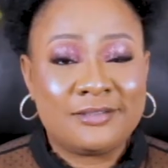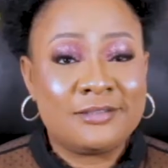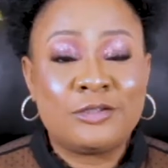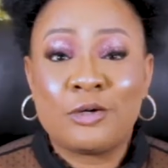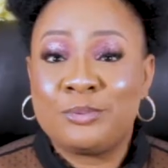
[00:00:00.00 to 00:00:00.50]

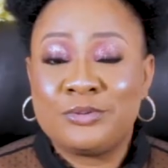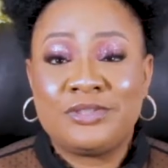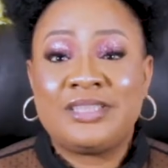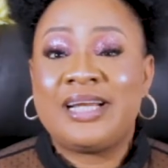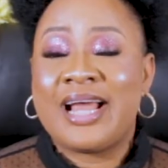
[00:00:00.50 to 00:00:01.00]
double
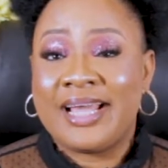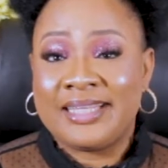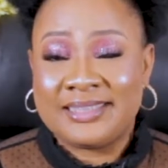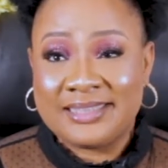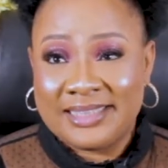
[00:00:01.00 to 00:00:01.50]

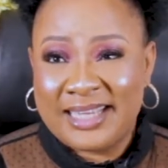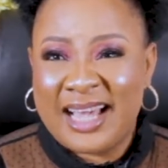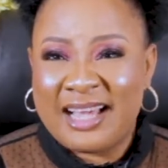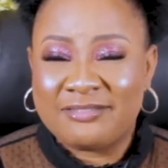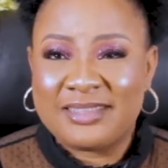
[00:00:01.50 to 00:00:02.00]
uterine
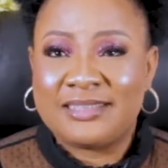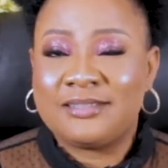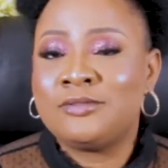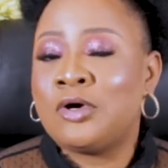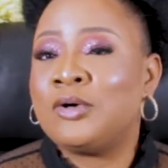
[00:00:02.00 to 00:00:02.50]
cavity.
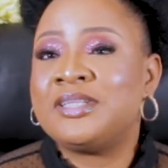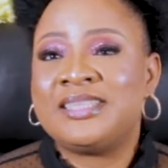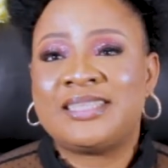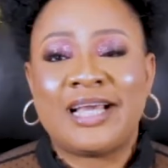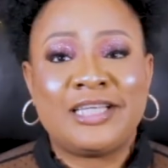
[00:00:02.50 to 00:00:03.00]
You know, all
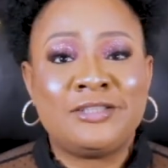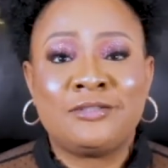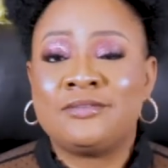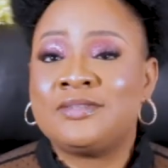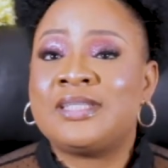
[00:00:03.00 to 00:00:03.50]
these are
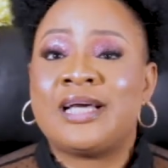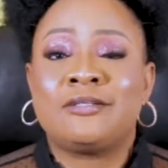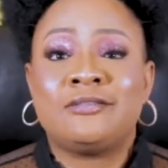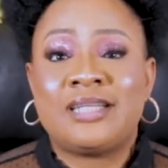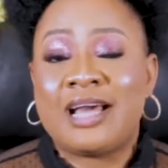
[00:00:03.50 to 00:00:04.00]
issues that
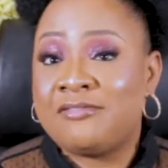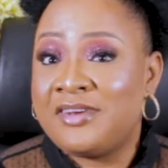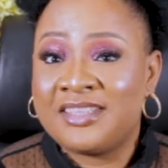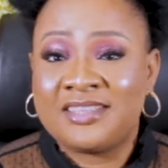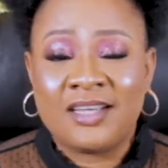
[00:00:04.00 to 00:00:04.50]
could
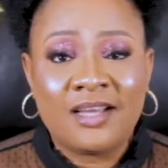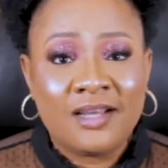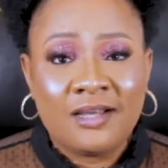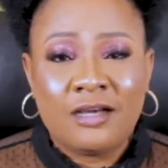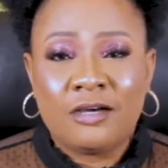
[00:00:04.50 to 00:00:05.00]
affect
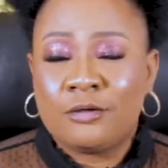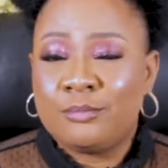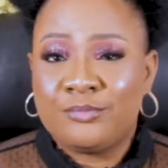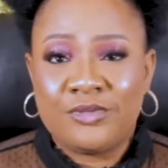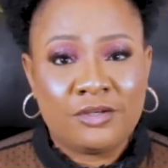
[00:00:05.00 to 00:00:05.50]

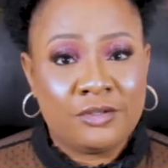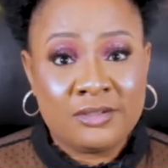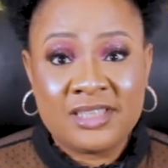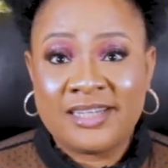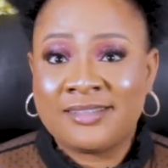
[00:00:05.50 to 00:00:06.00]
your
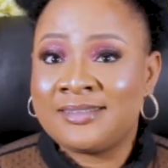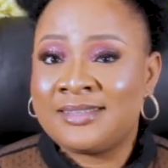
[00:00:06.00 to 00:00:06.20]
uterus